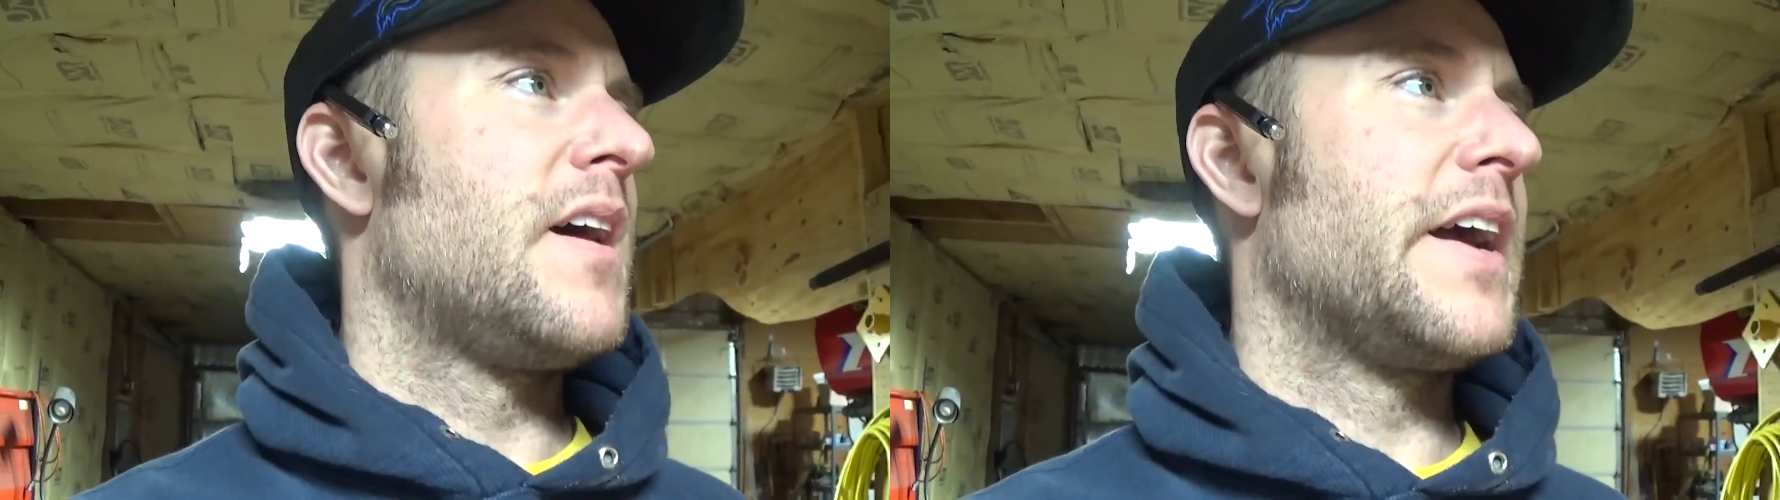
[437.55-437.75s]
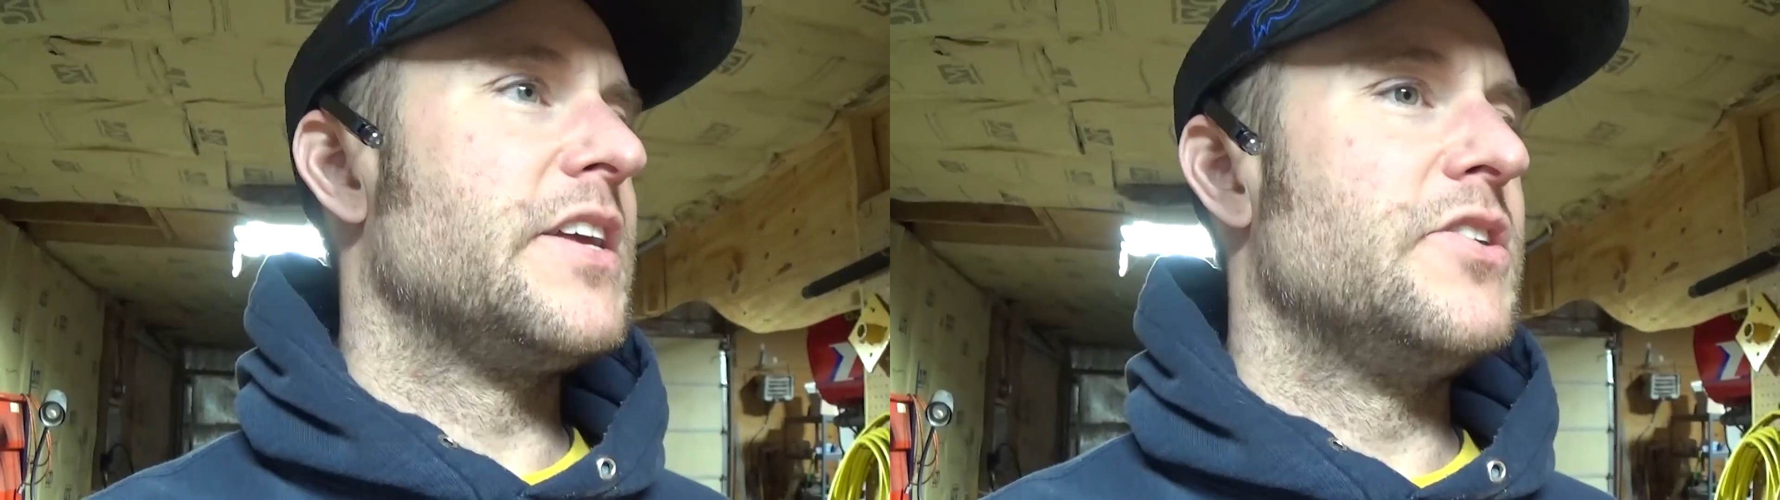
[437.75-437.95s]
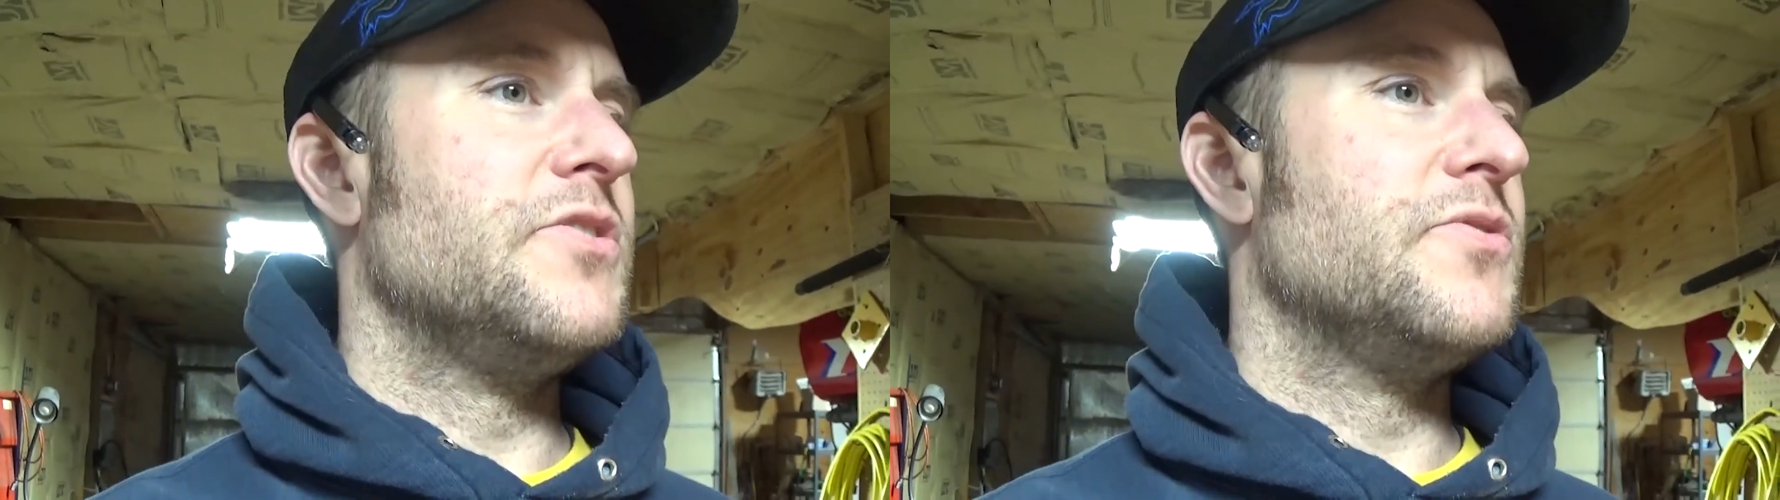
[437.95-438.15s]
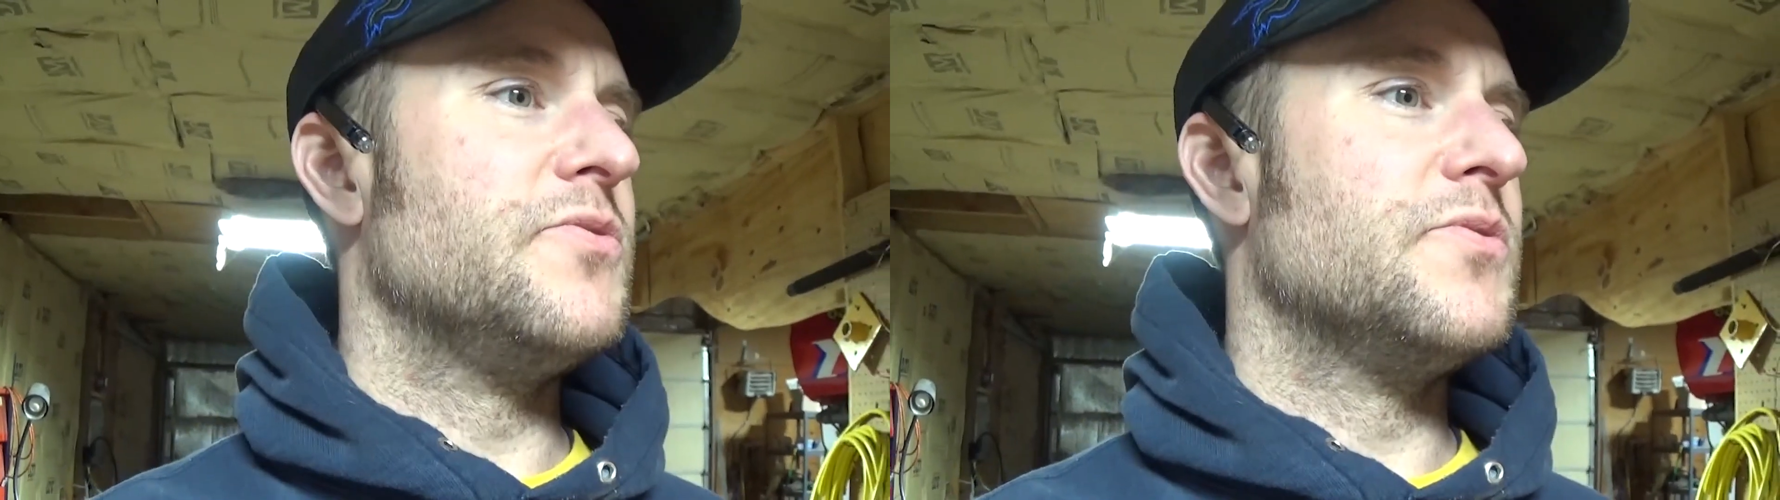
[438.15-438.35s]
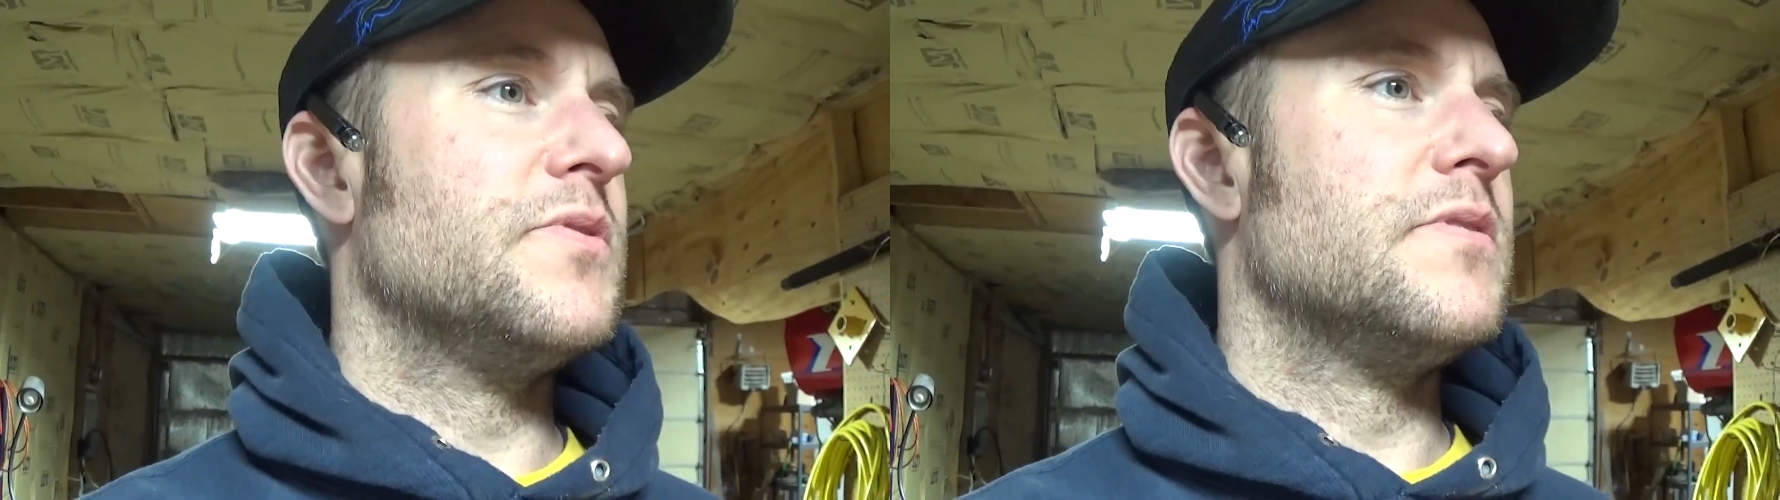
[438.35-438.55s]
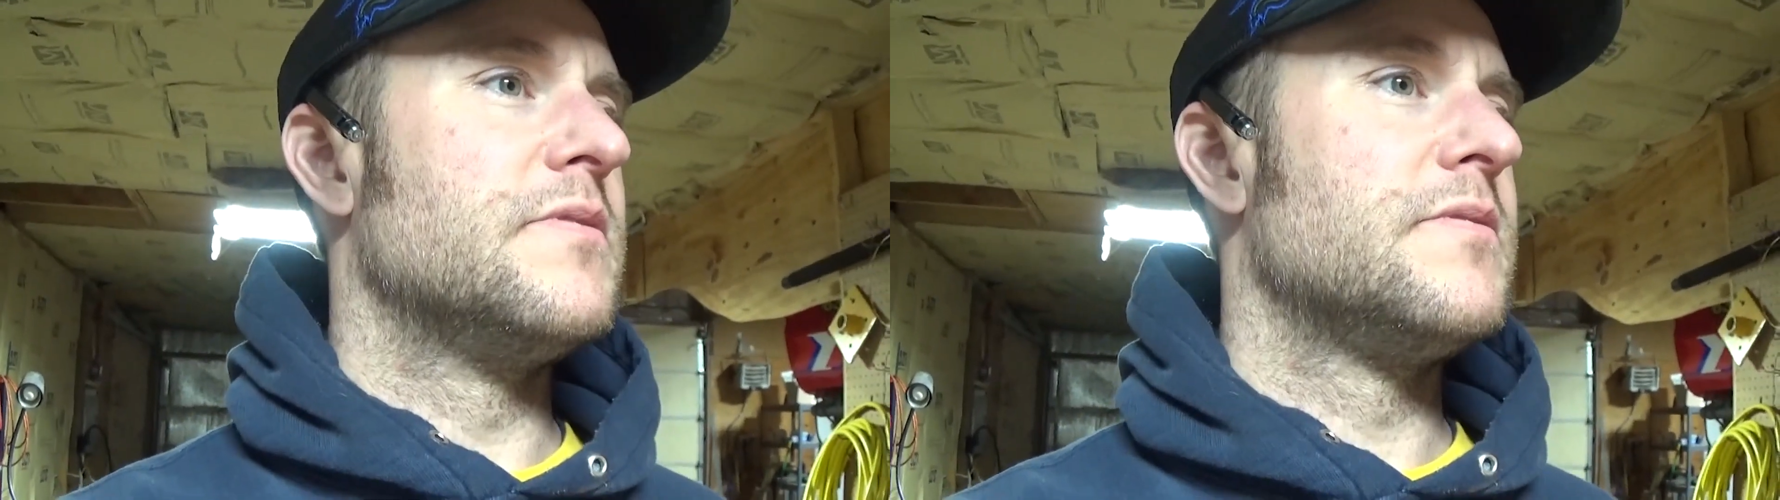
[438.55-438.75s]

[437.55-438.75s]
I could do